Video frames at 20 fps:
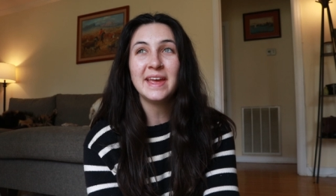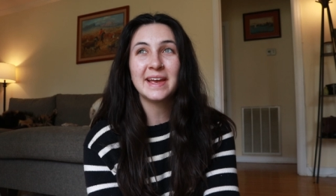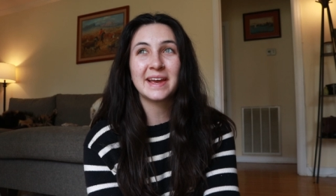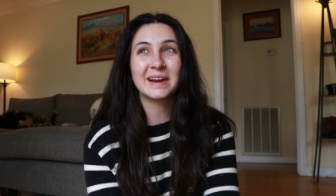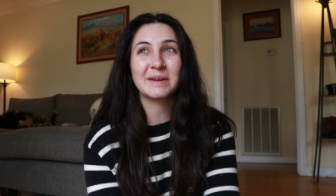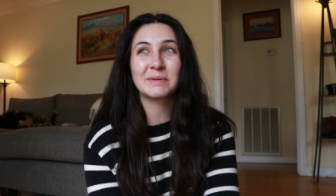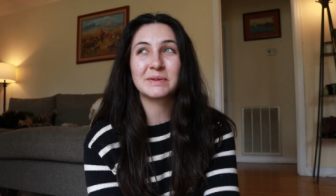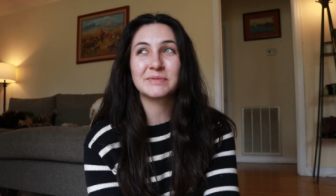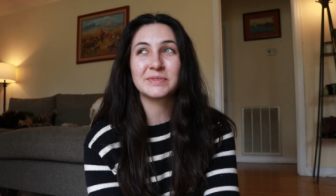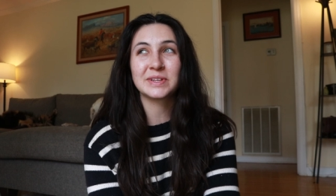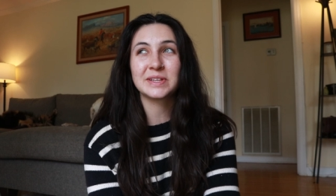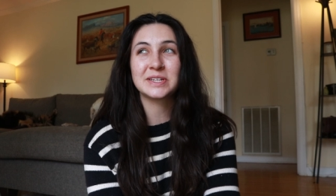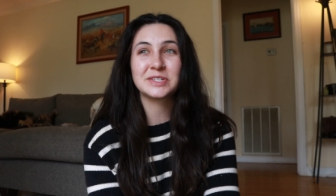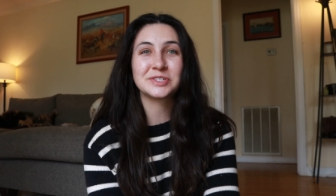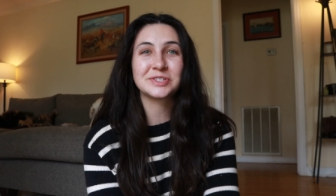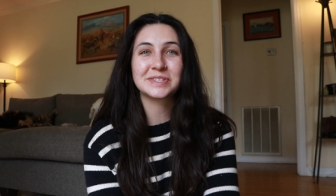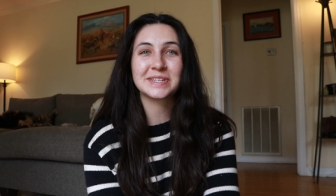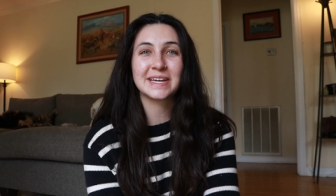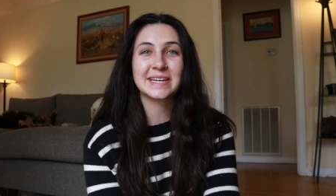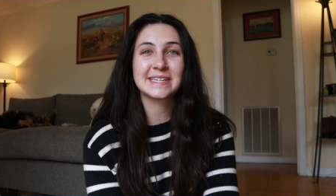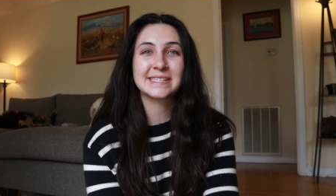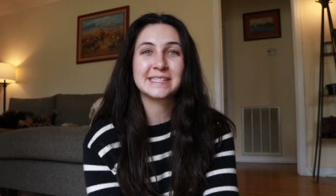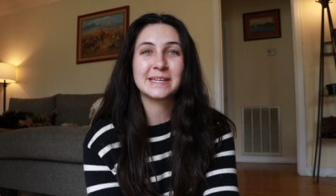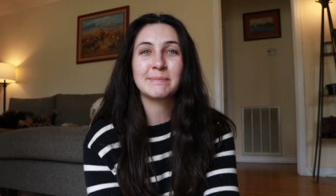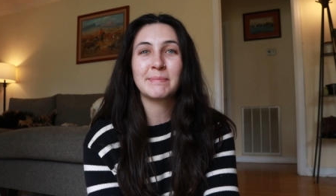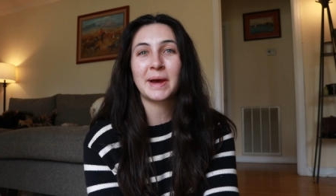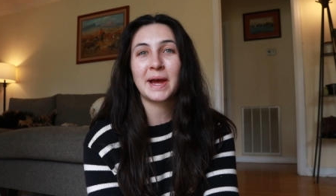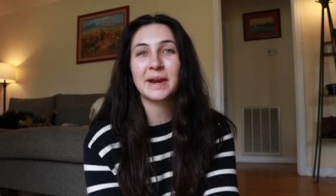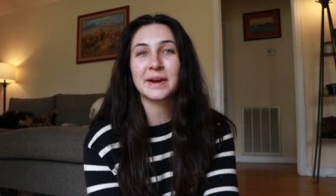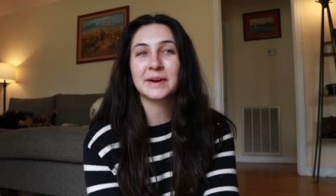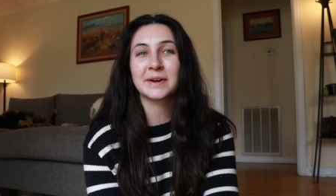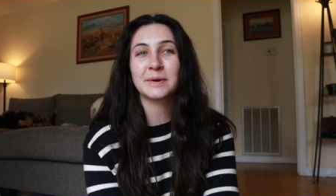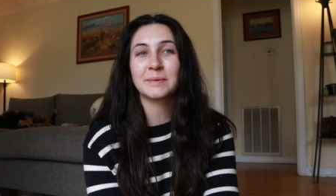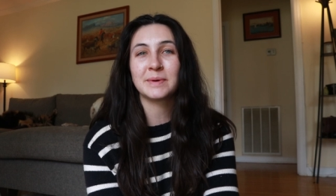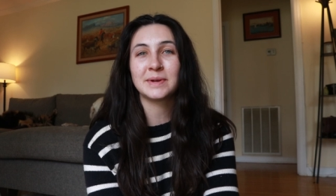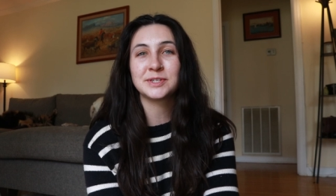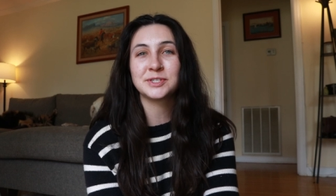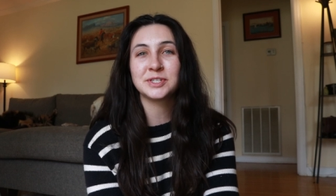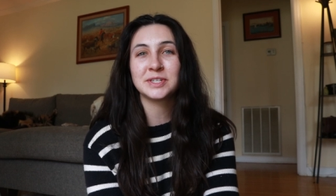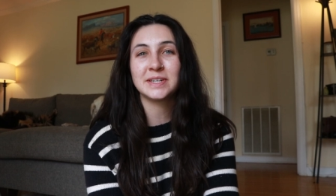and I would really just like sit by her
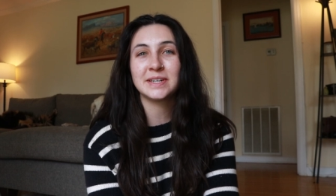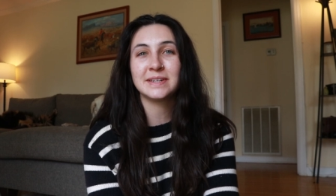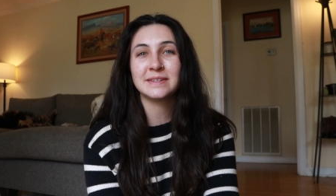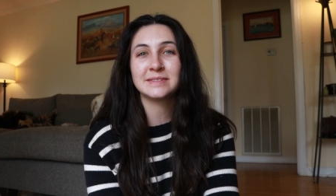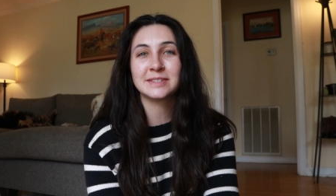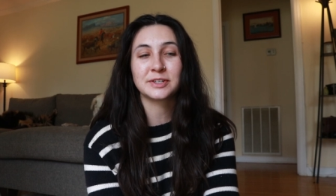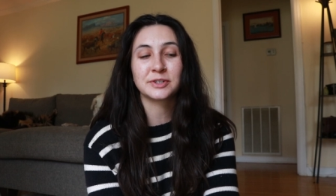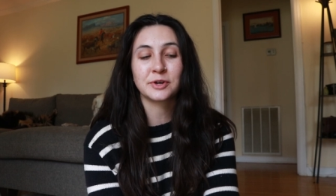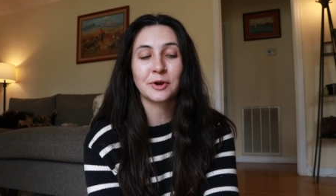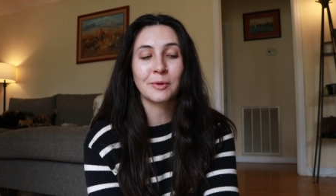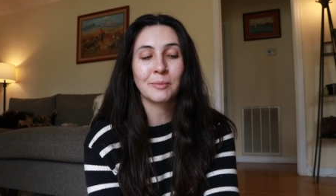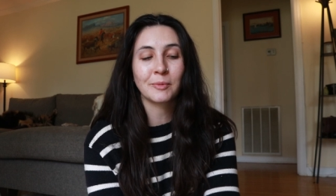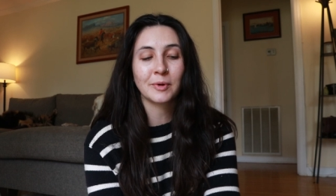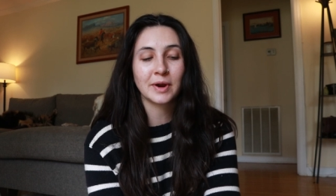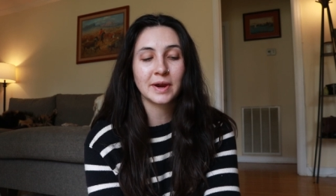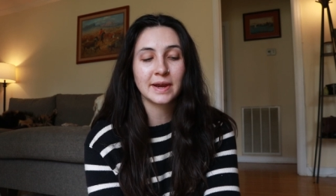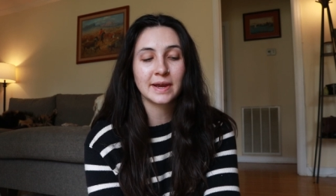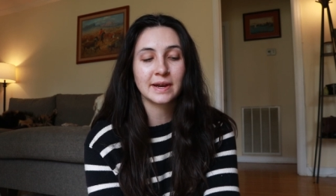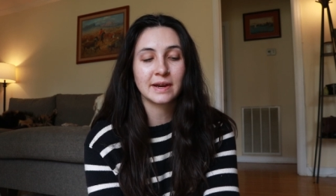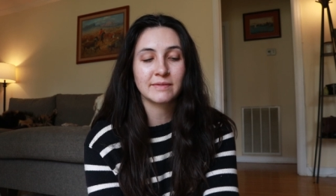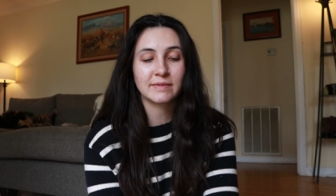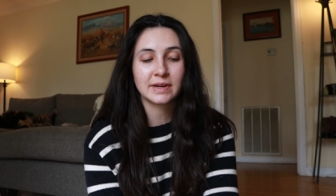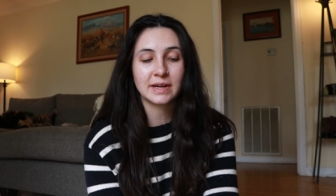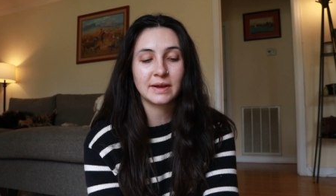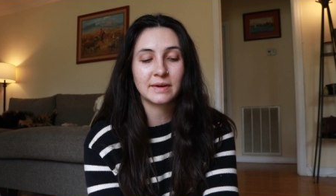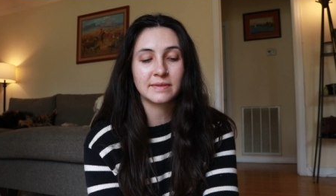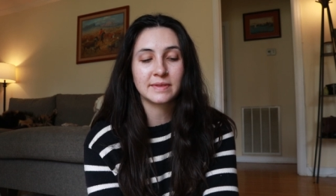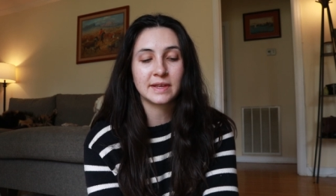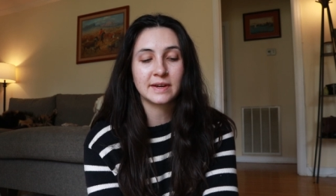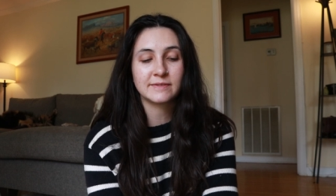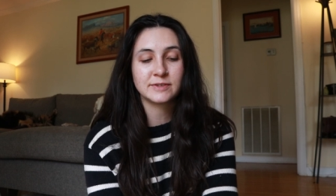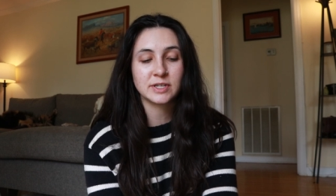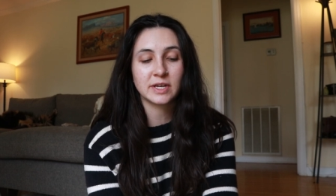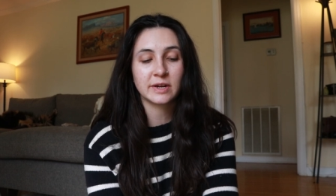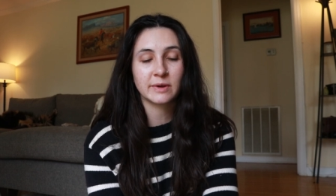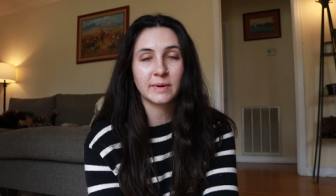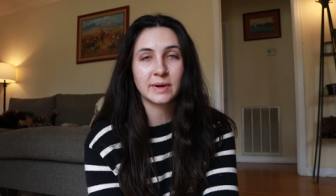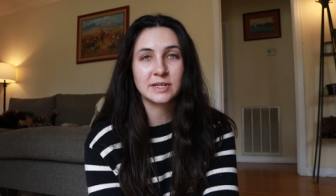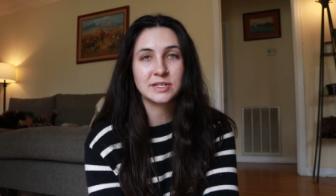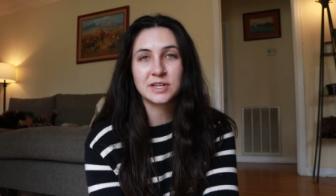while she did her homework and every now and then if she had
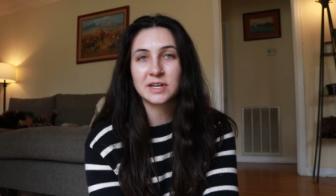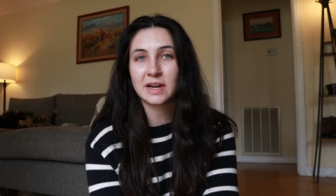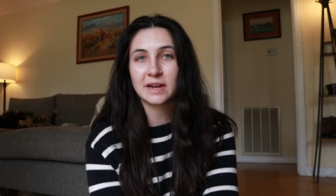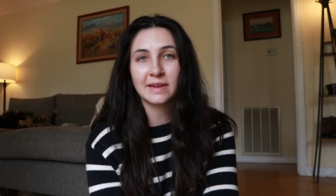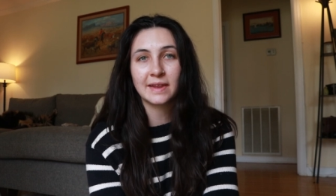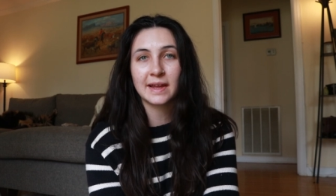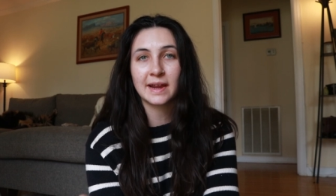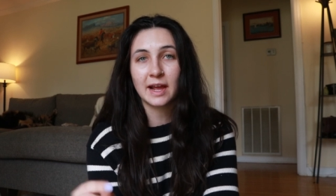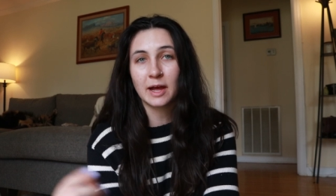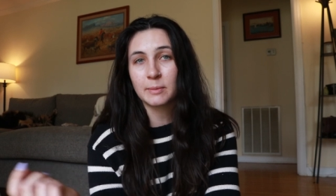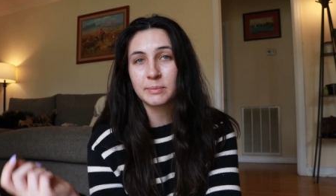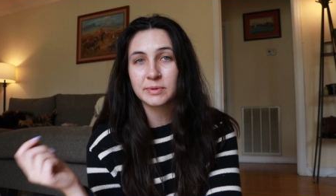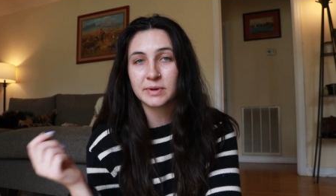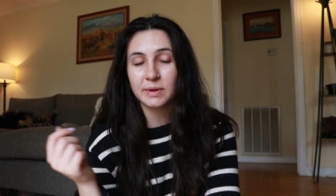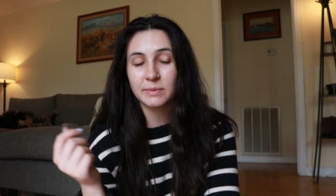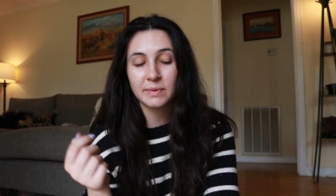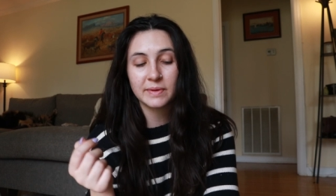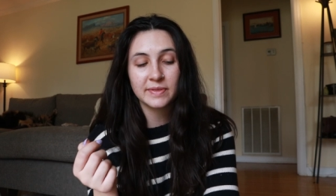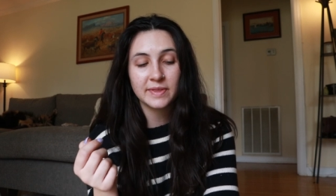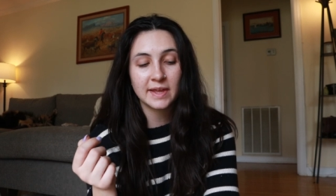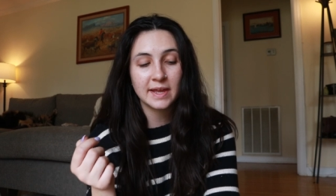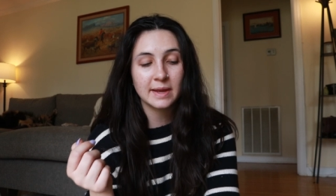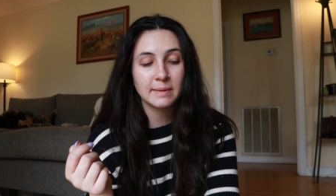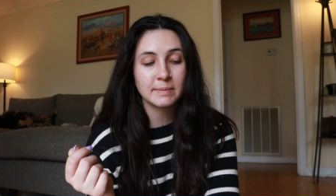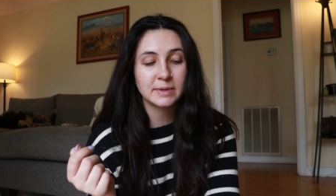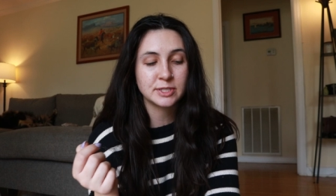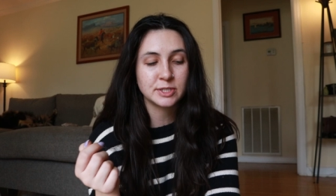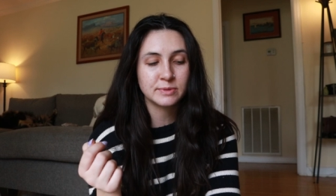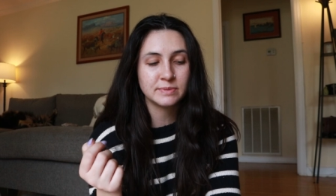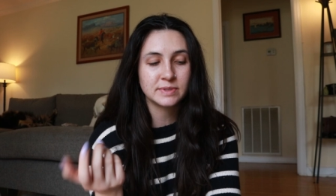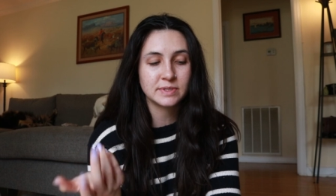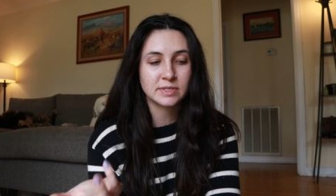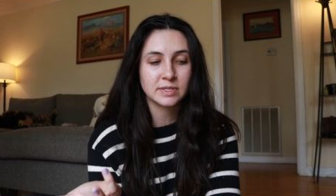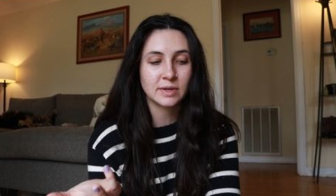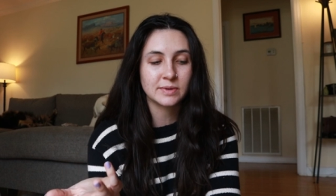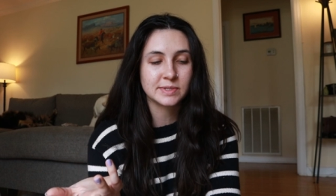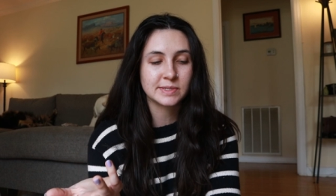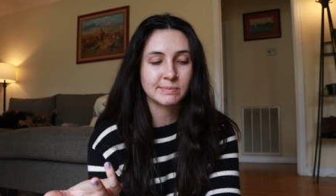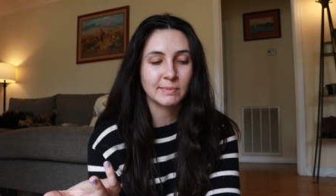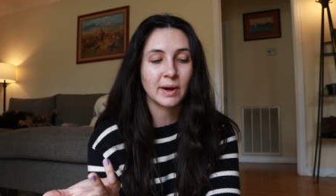a question I'd like help her on one thing but she was
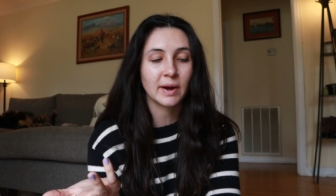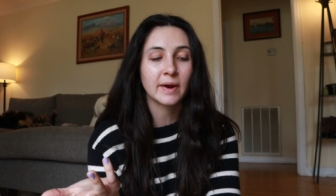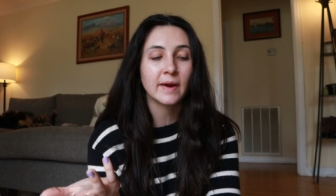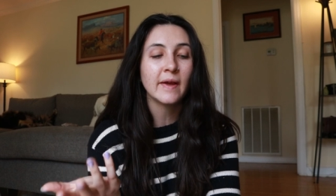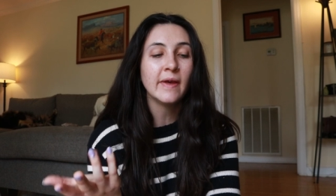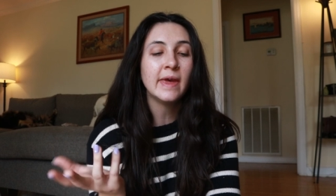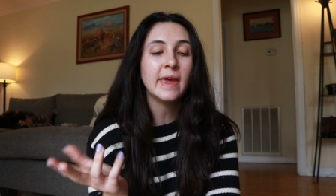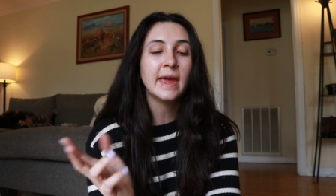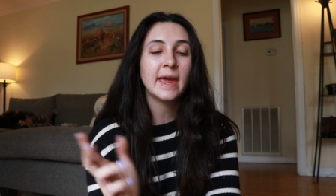so smart